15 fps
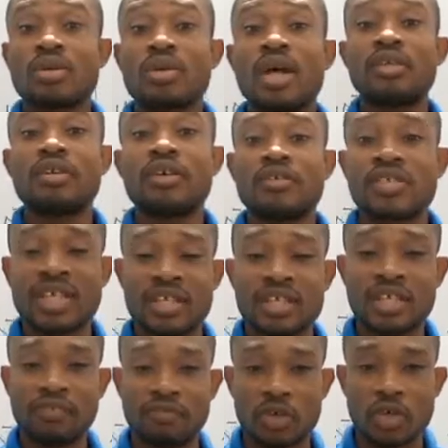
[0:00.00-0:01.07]
we round off
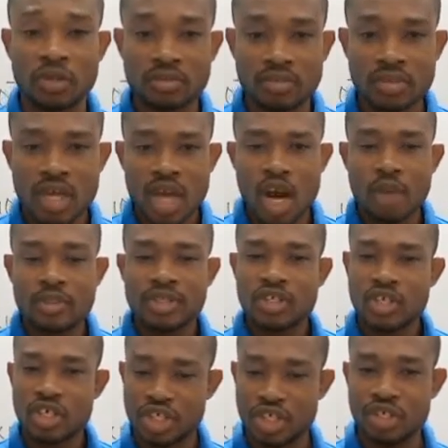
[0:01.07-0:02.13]
standard form, I'll be
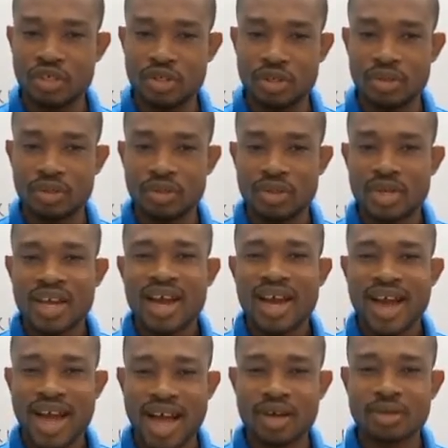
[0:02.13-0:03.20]
teaching you
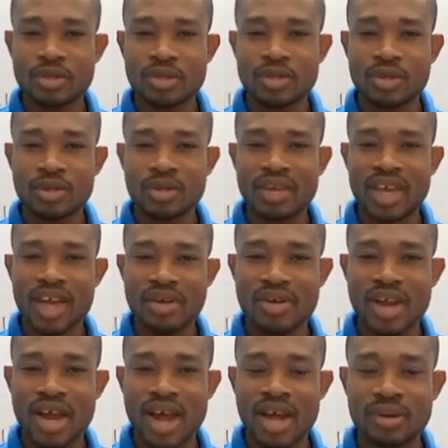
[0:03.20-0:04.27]
how to
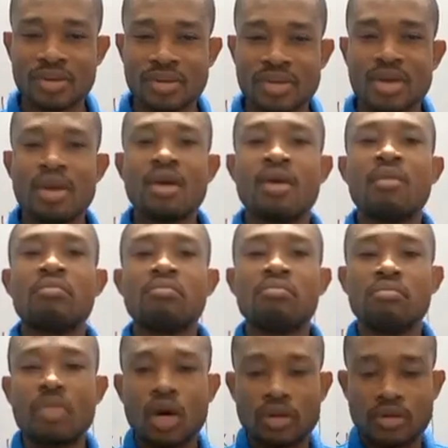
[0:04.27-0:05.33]
carry out
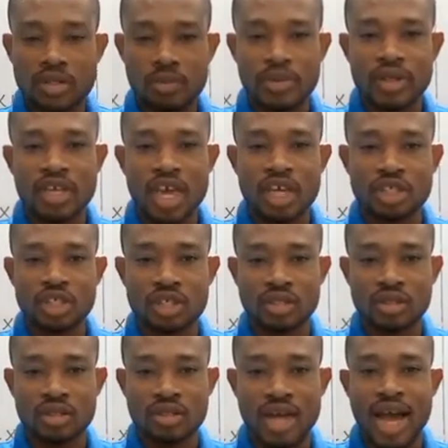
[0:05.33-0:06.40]

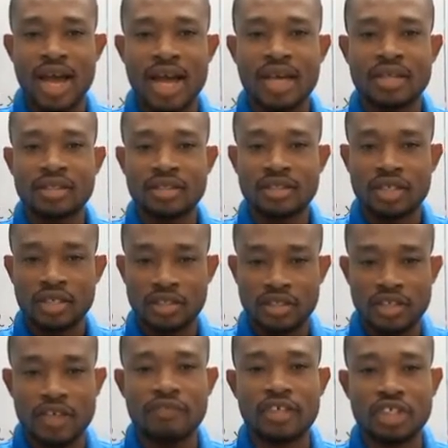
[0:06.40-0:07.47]
multiplication and
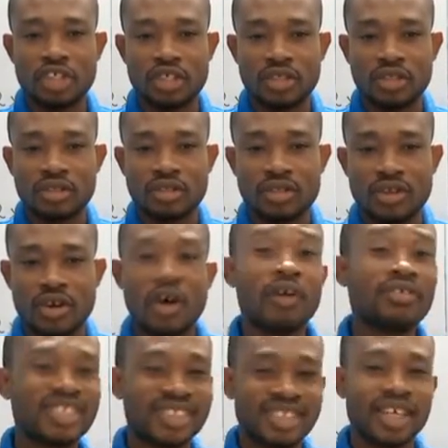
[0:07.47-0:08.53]
division
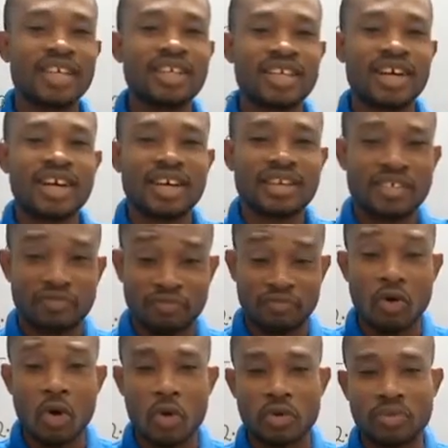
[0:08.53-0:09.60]
of standard
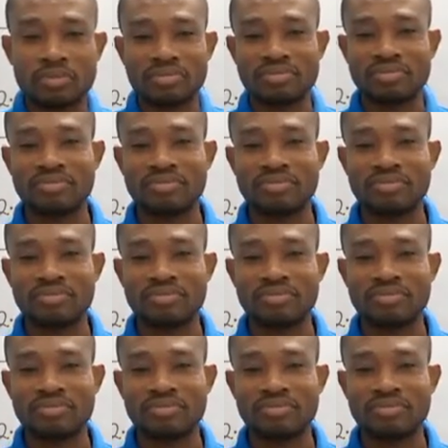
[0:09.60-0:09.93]
form.